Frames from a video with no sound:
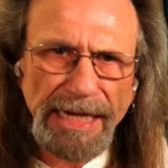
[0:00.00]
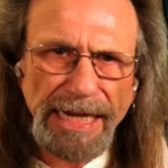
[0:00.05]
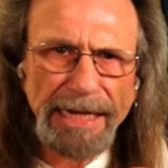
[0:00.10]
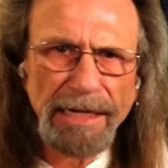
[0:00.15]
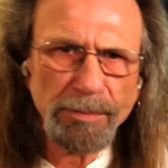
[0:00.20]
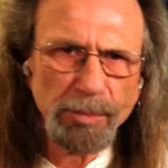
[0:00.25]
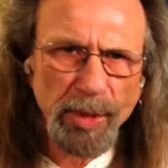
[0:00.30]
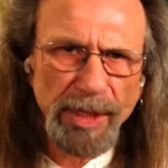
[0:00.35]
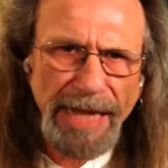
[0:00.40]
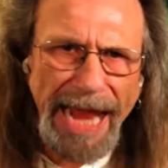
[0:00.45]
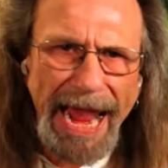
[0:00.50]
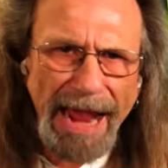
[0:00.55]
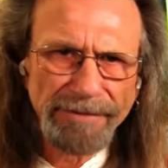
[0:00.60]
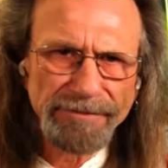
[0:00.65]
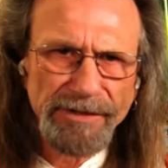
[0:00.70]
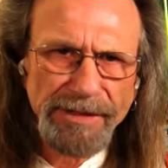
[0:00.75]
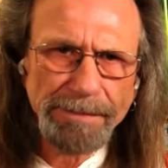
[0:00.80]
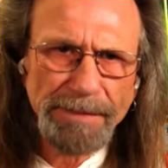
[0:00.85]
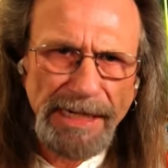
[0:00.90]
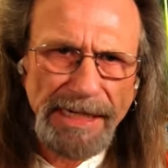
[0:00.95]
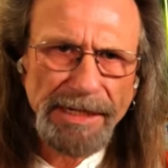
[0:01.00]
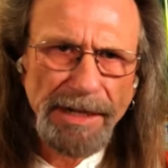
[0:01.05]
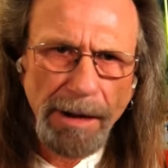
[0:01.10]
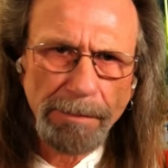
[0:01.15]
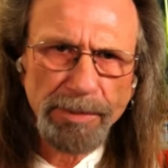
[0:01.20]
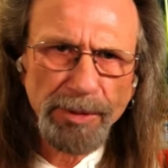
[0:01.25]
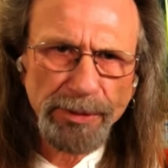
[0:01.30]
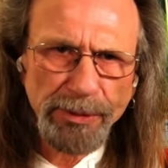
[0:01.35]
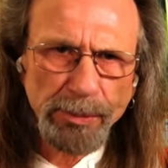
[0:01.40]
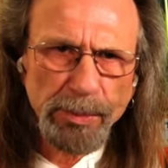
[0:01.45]
It would have to be
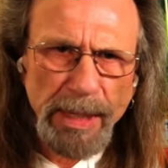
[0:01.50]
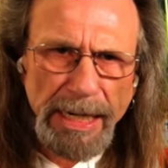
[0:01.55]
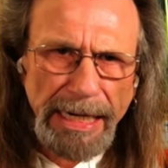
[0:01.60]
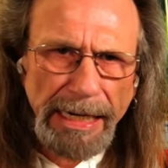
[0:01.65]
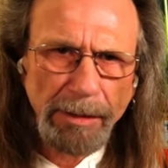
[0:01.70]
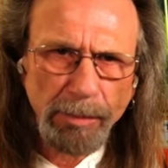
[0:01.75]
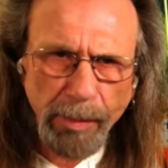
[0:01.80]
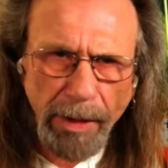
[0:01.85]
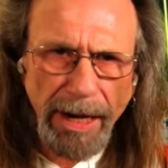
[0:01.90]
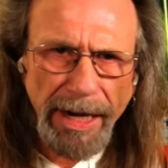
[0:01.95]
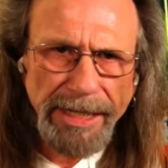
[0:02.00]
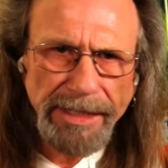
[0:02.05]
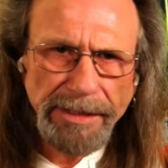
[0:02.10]
number three, right?